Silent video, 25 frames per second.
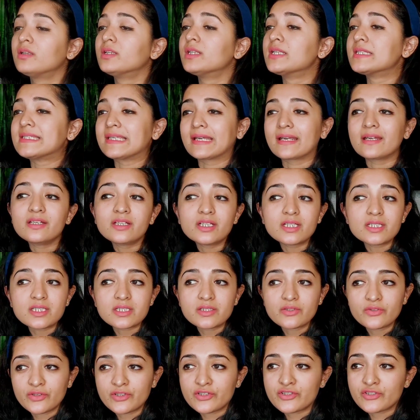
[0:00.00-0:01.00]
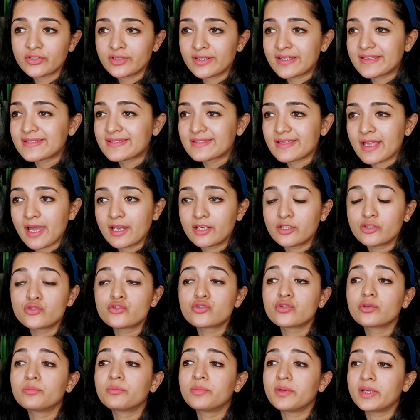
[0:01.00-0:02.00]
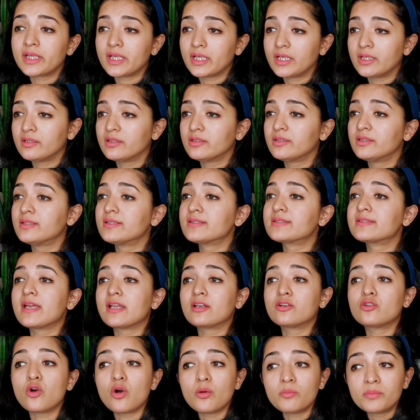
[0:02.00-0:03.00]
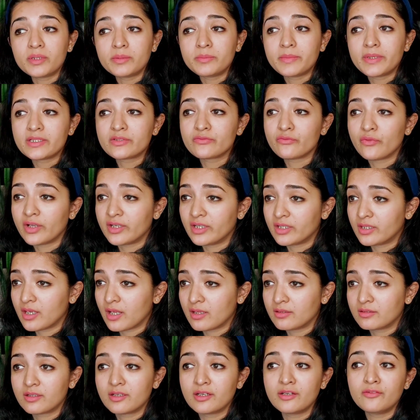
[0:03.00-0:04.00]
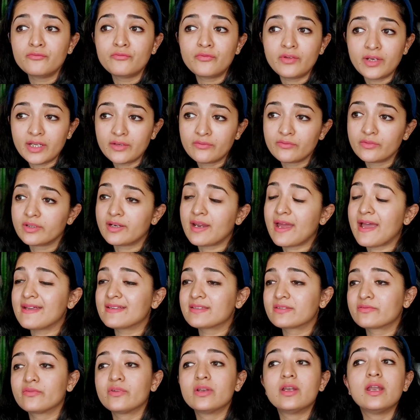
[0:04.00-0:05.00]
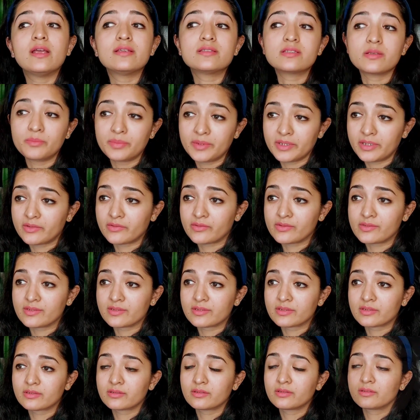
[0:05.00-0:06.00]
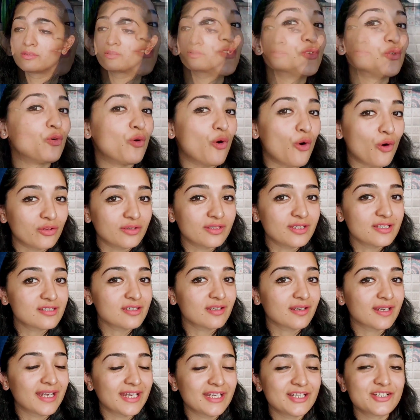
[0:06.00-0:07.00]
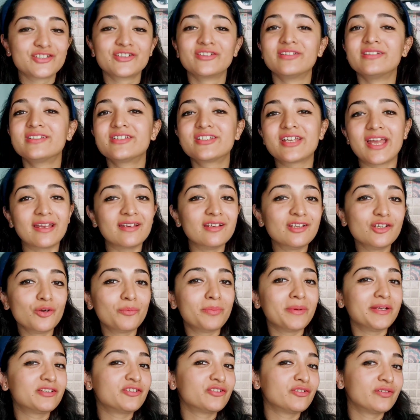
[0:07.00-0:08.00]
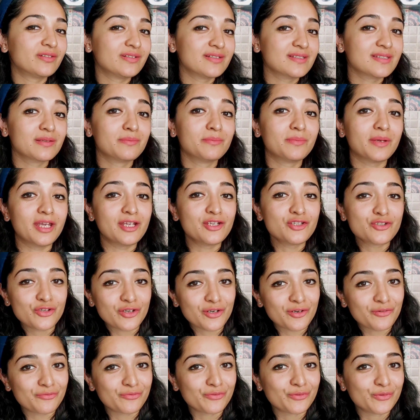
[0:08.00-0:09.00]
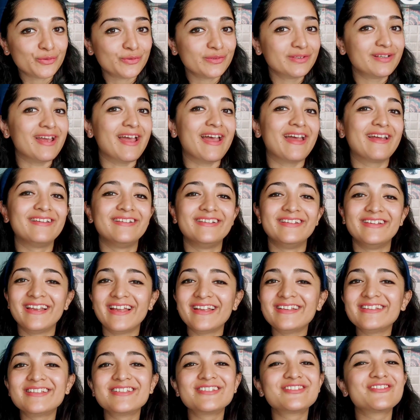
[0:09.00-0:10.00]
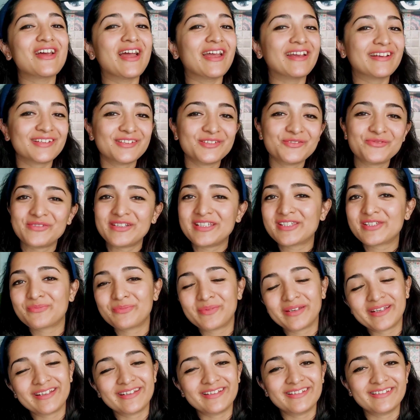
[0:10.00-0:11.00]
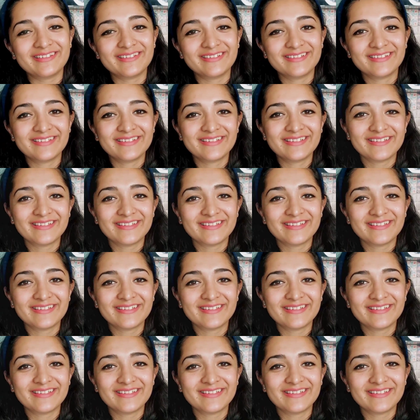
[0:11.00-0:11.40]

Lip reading: The second consideration is that you should pick ingredients that complement one another in flavor as well as appearance. So on this occasion, channel your patriotism into your food and let the tricolor feast begin.